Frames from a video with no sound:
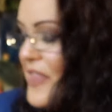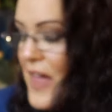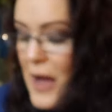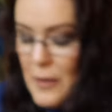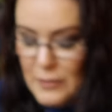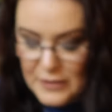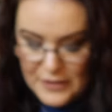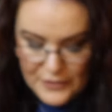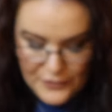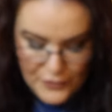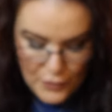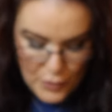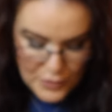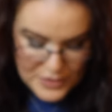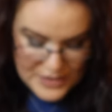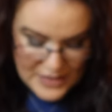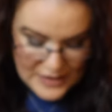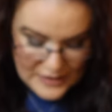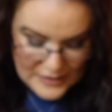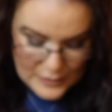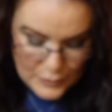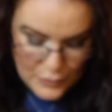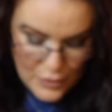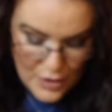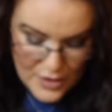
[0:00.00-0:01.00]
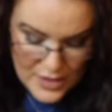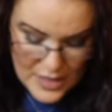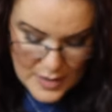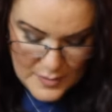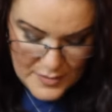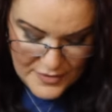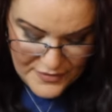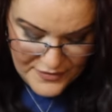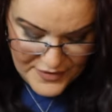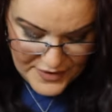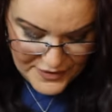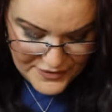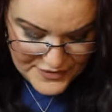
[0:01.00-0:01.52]
That was 14. So we're on
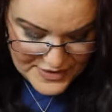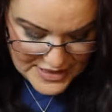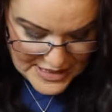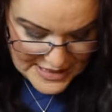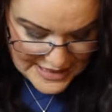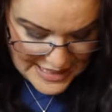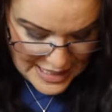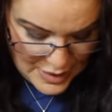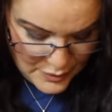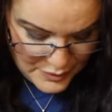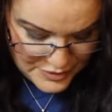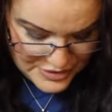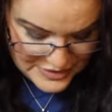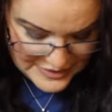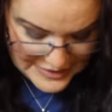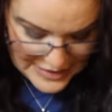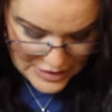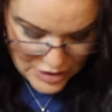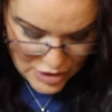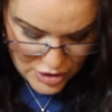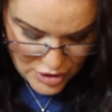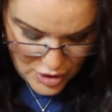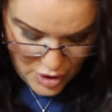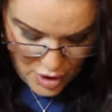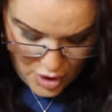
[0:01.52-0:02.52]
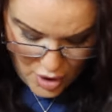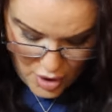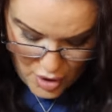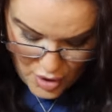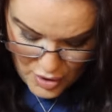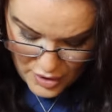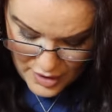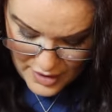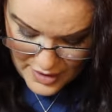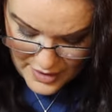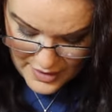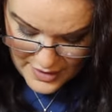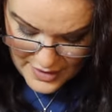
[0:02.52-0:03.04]
number 15 now, which is a
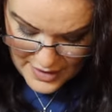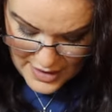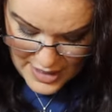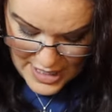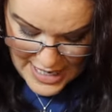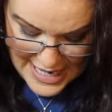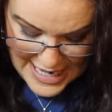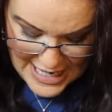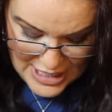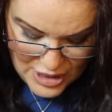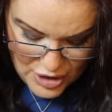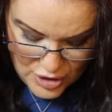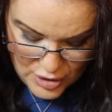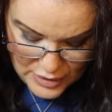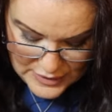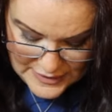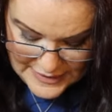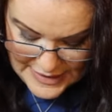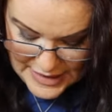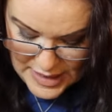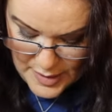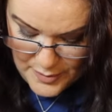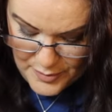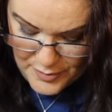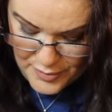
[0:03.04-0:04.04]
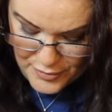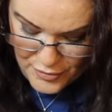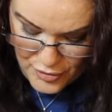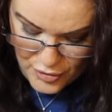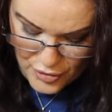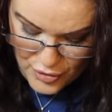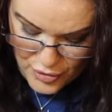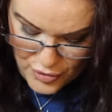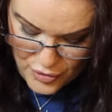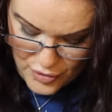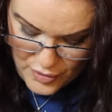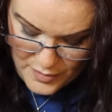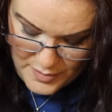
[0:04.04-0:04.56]
long, it looks like a
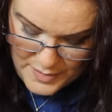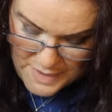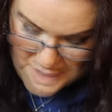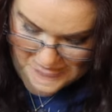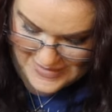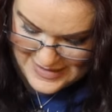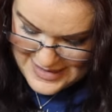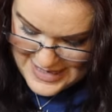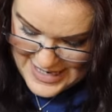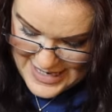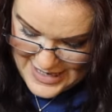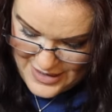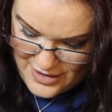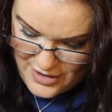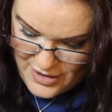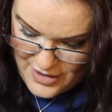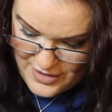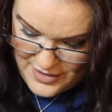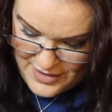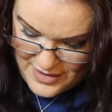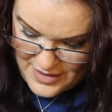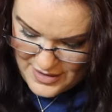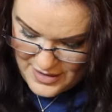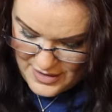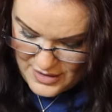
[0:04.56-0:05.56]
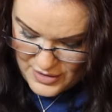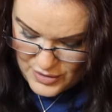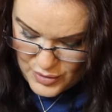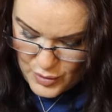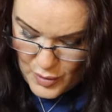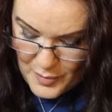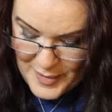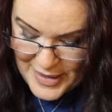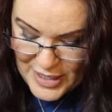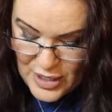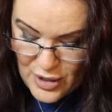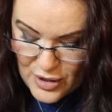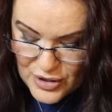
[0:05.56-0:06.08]
broom. Hang on. Oh
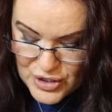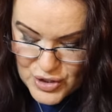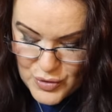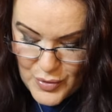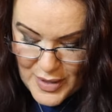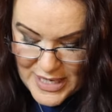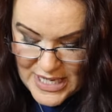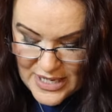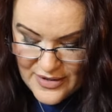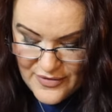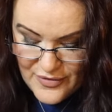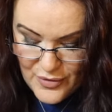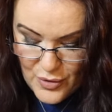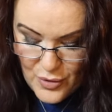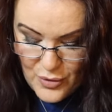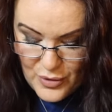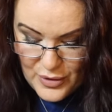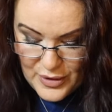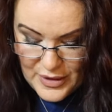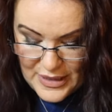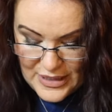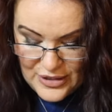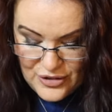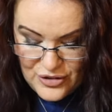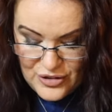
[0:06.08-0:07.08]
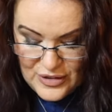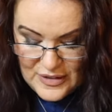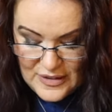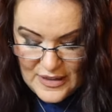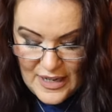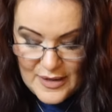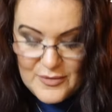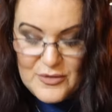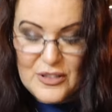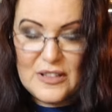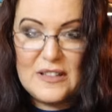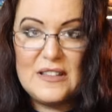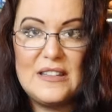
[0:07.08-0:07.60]
my God, 24. It's just,
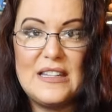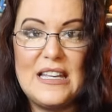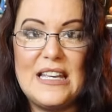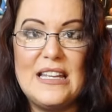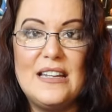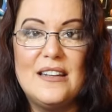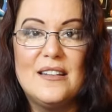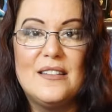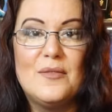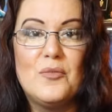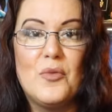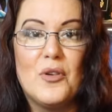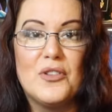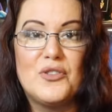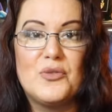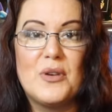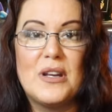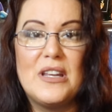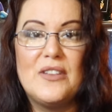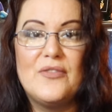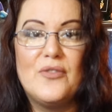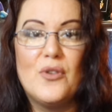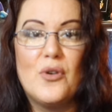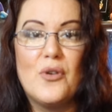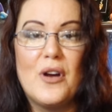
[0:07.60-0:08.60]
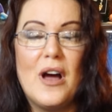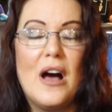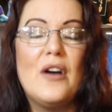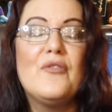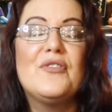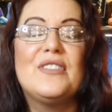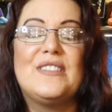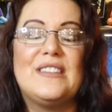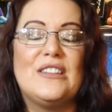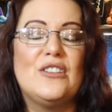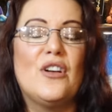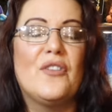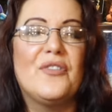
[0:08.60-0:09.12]
I've just seen what 24,
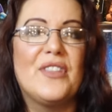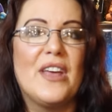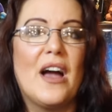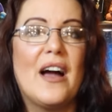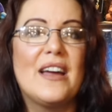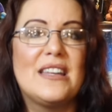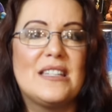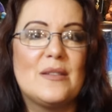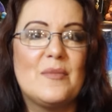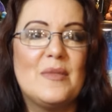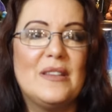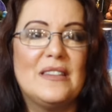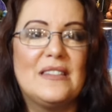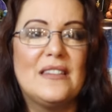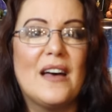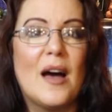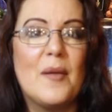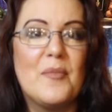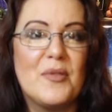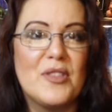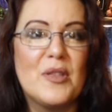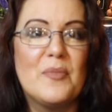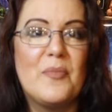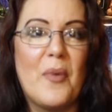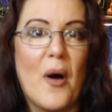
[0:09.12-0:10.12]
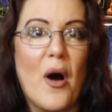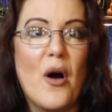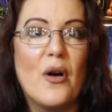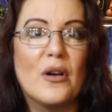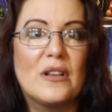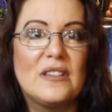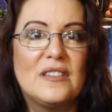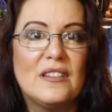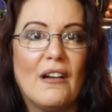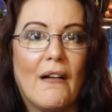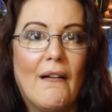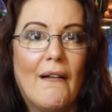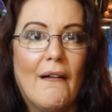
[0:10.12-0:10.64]
obviously not the item inside, but the
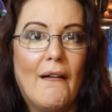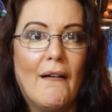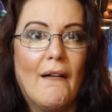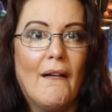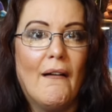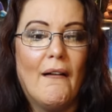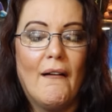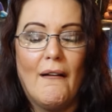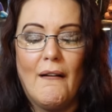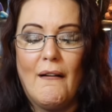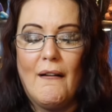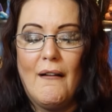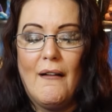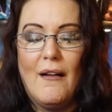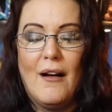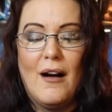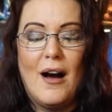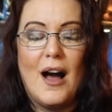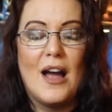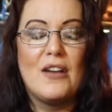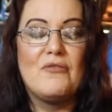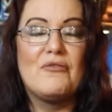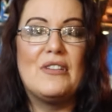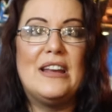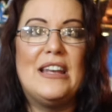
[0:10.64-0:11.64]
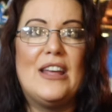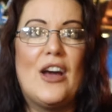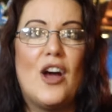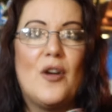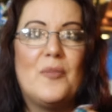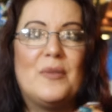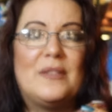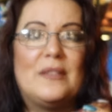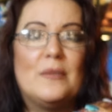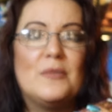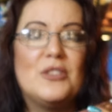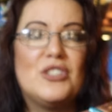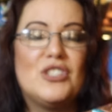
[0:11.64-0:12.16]
box. Oh, I really hope
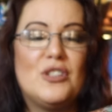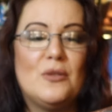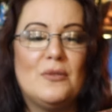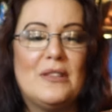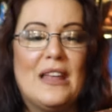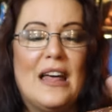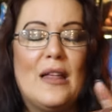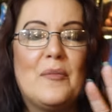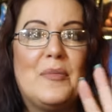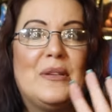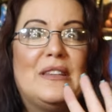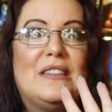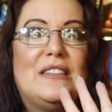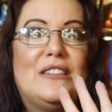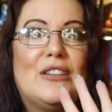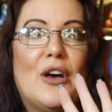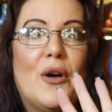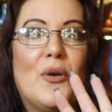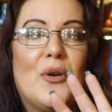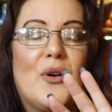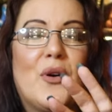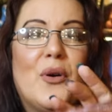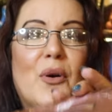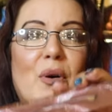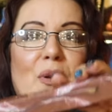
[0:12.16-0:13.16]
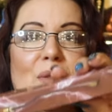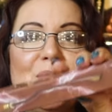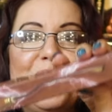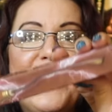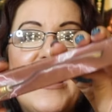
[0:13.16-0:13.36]
it's something to do with that. It'd be so cool.